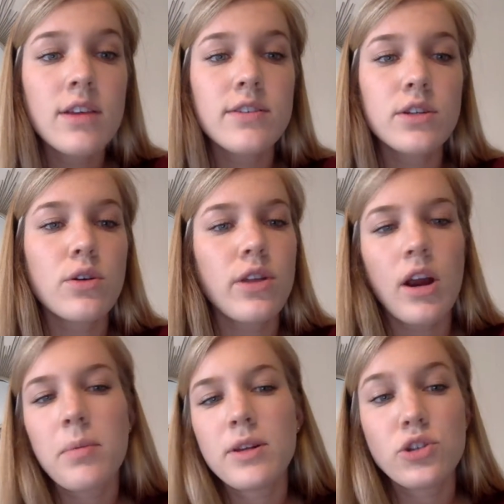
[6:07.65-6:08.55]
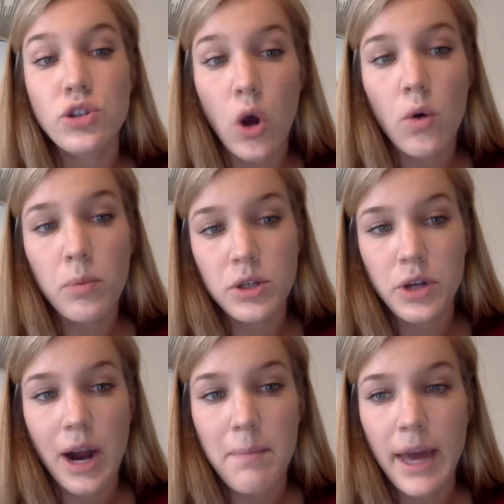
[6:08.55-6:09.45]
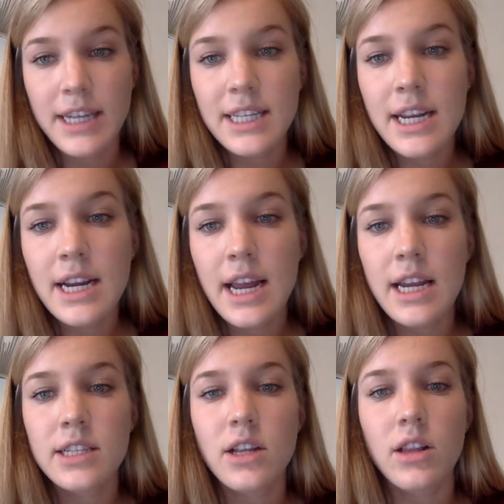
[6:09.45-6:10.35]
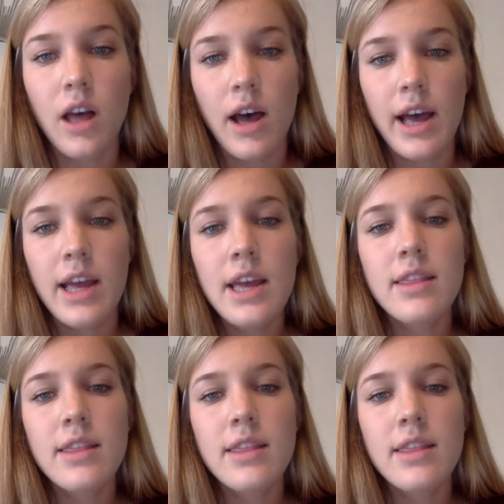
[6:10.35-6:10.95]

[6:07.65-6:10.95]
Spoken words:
Physical therapists don't prescribe medicine, and it's a lot.